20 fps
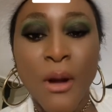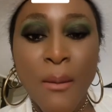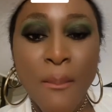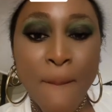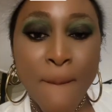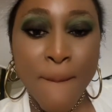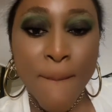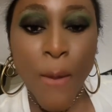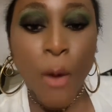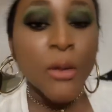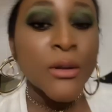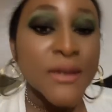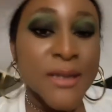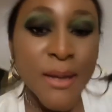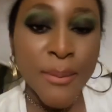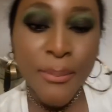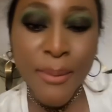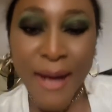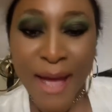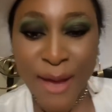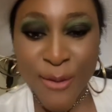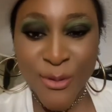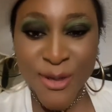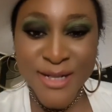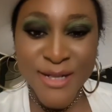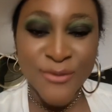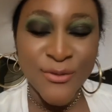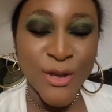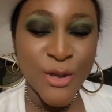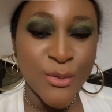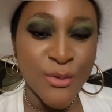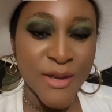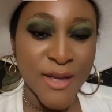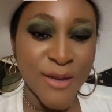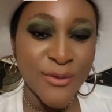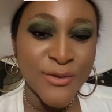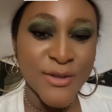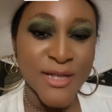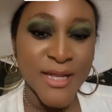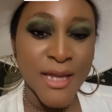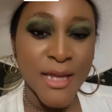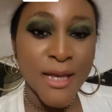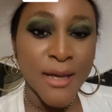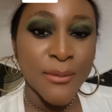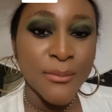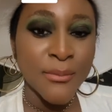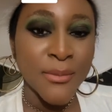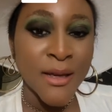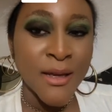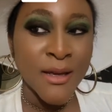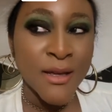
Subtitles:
multiply whatever you give to them.